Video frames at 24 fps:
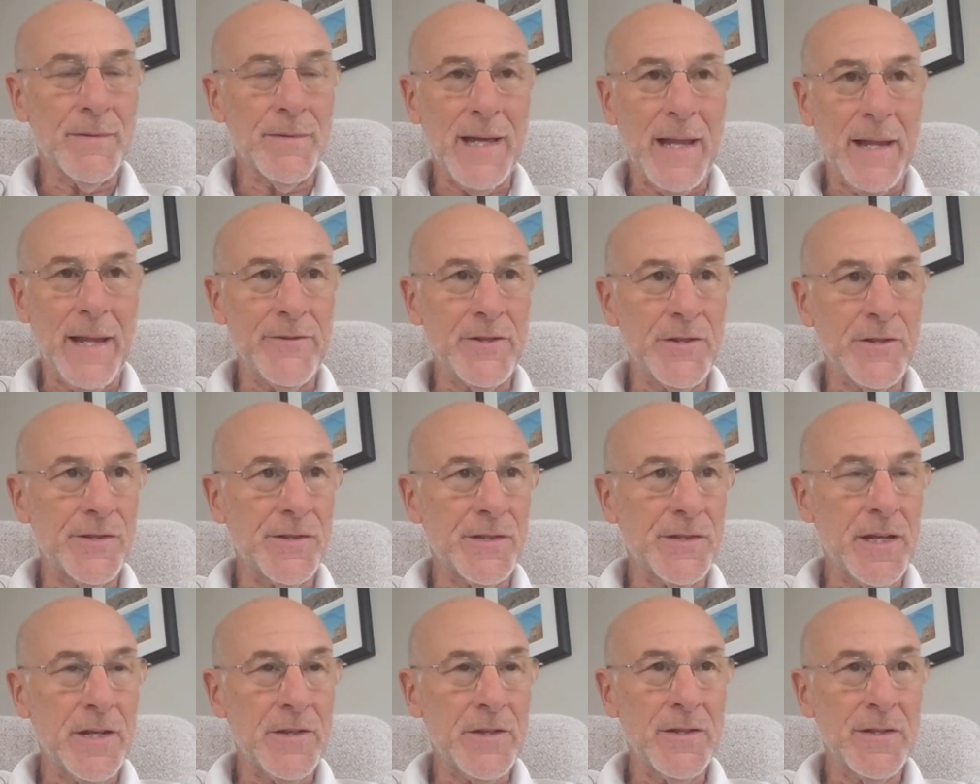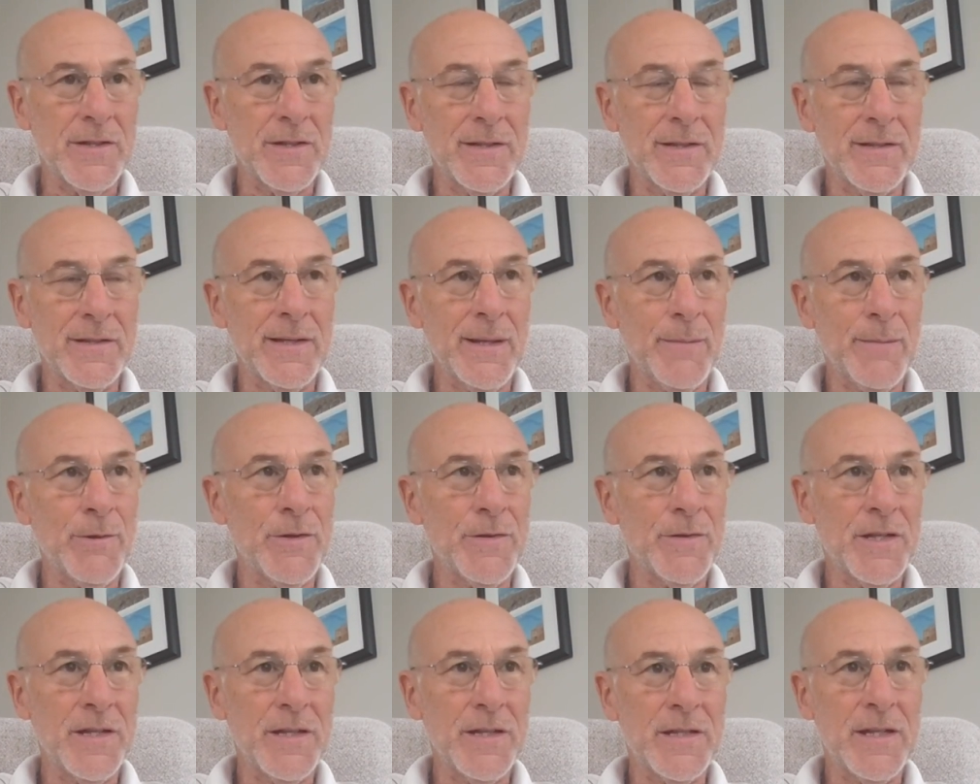television station,
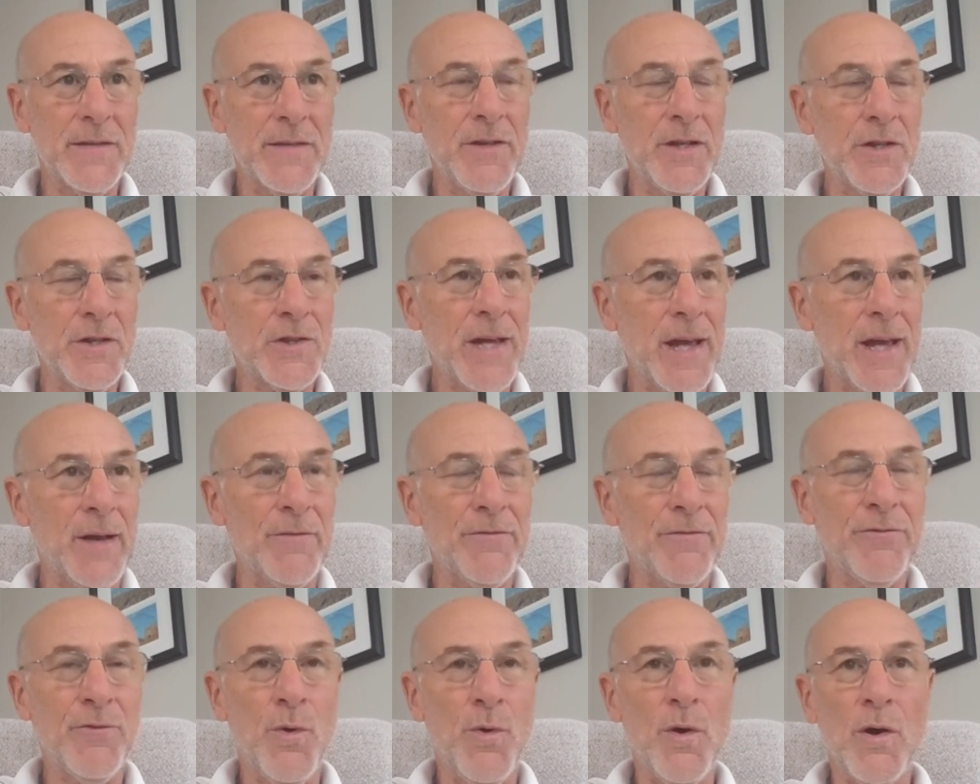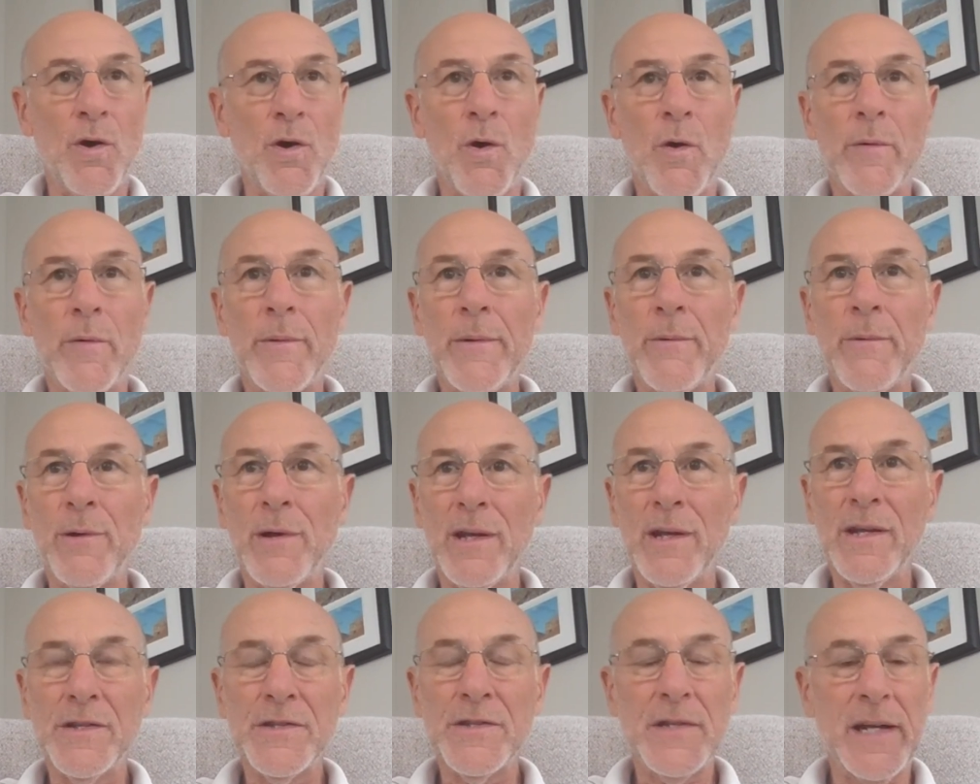WTTV Channel 4, or we were
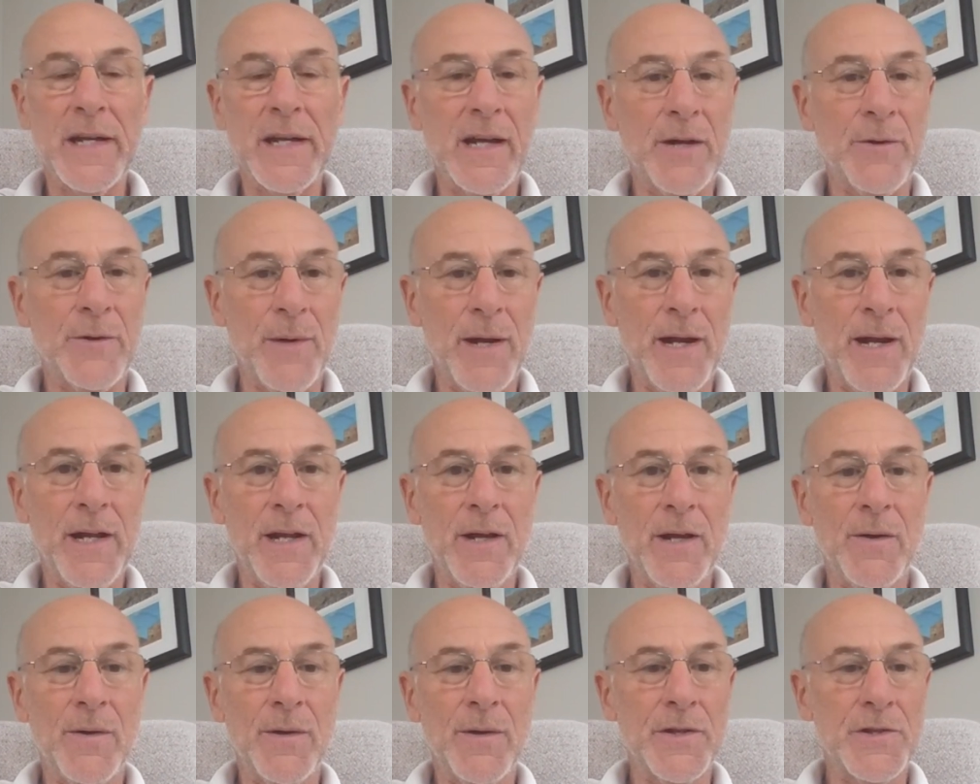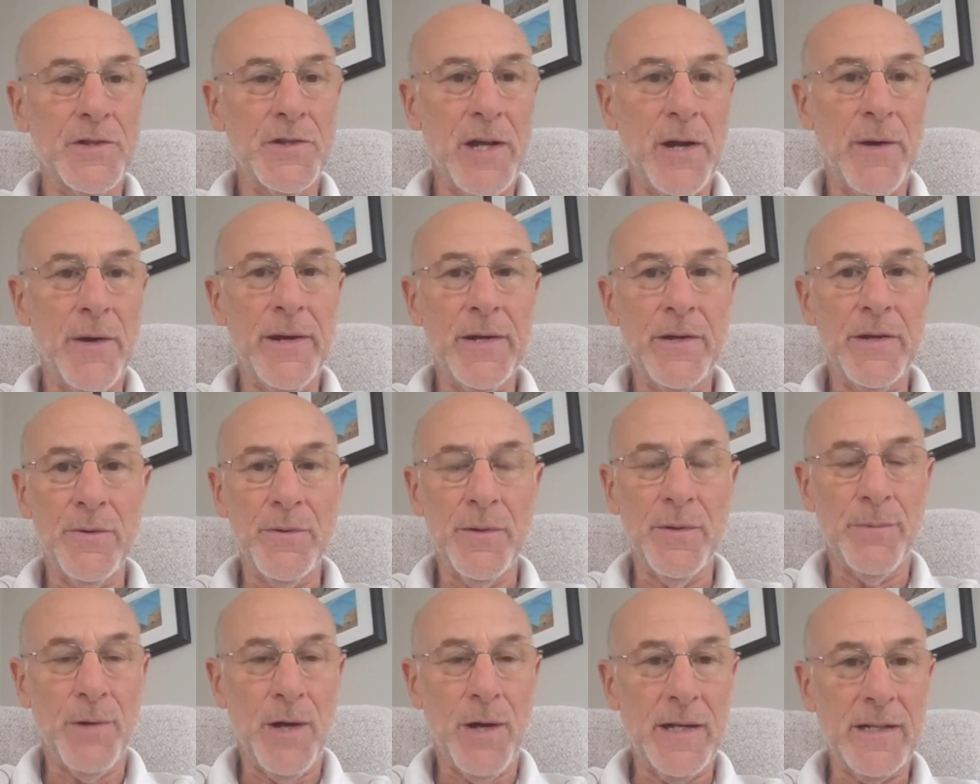listening on radio to Jerry do
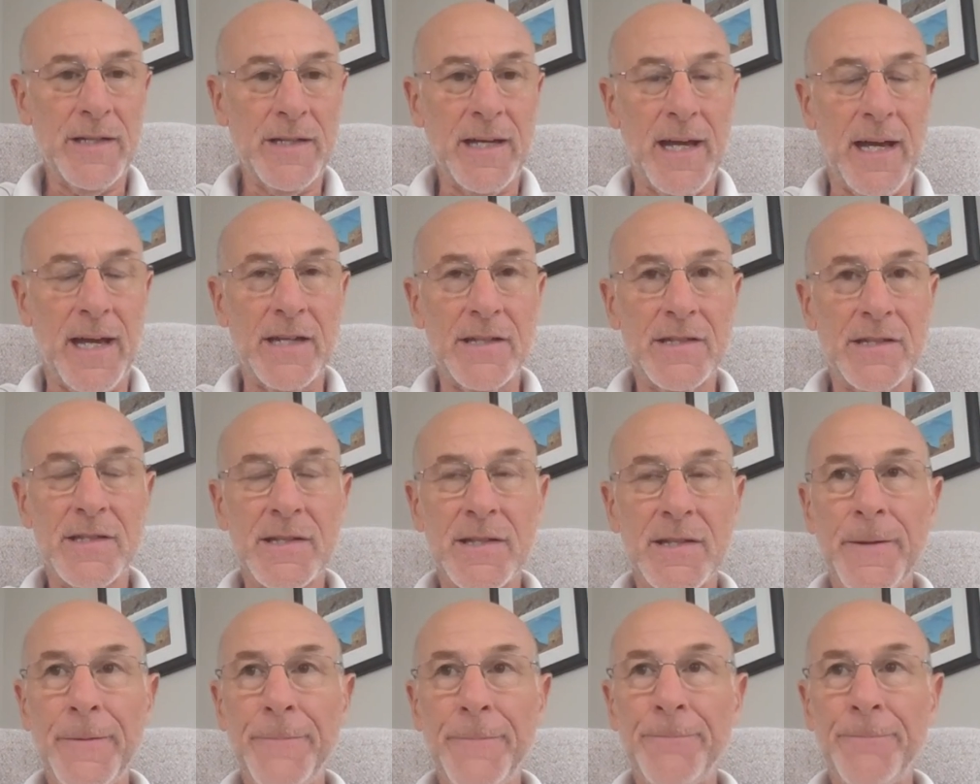the broadcasts.